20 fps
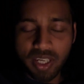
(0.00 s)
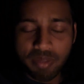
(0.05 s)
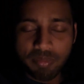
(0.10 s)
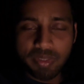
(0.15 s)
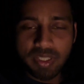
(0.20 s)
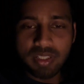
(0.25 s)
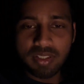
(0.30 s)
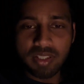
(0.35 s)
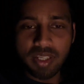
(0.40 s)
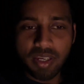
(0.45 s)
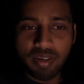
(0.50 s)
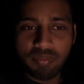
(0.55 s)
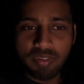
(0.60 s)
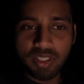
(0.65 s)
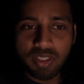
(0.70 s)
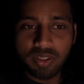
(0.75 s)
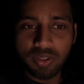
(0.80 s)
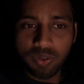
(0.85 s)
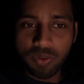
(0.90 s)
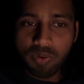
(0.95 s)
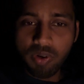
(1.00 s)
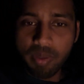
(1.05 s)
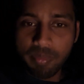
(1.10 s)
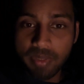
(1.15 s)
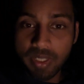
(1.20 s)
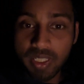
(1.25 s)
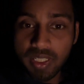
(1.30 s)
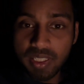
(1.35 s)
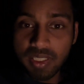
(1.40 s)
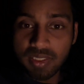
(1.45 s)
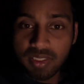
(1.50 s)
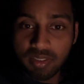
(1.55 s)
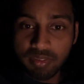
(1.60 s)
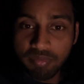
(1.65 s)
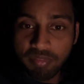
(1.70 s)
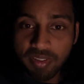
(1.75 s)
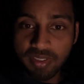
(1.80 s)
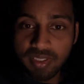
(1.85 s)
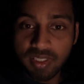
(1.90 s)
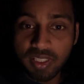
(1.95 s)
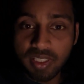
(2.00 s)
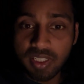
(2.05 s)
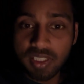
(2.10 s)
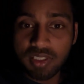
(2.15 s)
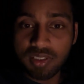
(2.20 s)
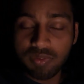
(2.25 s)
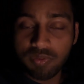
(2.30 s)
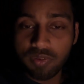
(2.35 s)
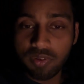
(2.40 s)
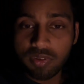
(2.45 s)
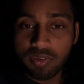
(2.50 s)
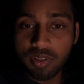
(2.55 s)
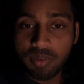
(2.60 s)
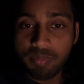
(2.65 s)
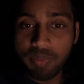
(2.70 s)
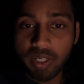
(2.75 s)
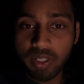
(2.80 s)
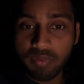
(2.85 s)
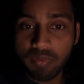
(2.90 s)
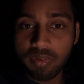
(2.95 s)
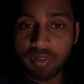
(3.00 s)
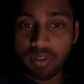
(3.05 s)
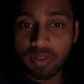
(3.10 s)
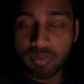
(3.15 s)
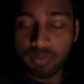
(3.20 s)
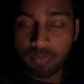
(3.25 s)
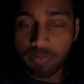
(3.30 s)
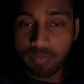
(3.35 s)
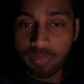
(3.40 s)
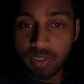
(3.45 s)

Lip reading: I mean having no amenities and facilities for the backward